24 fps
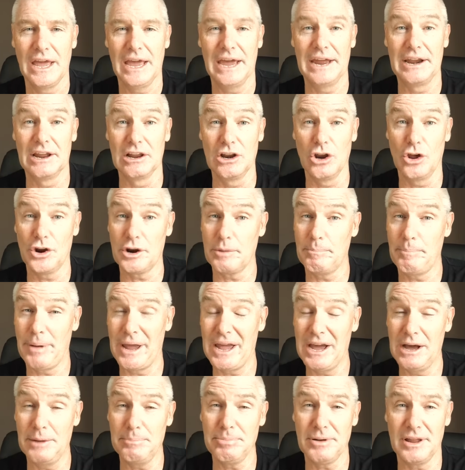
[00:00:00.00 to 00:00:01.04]
and a lot of
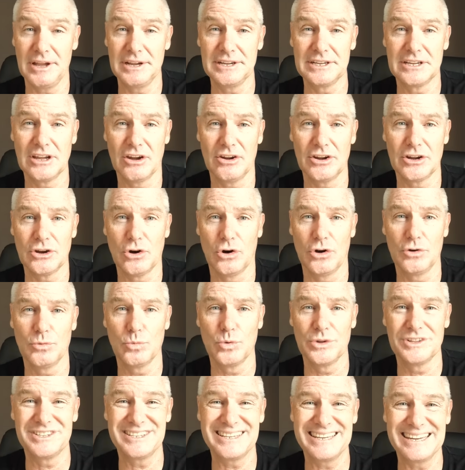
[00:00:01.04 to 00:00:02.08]
power play going on with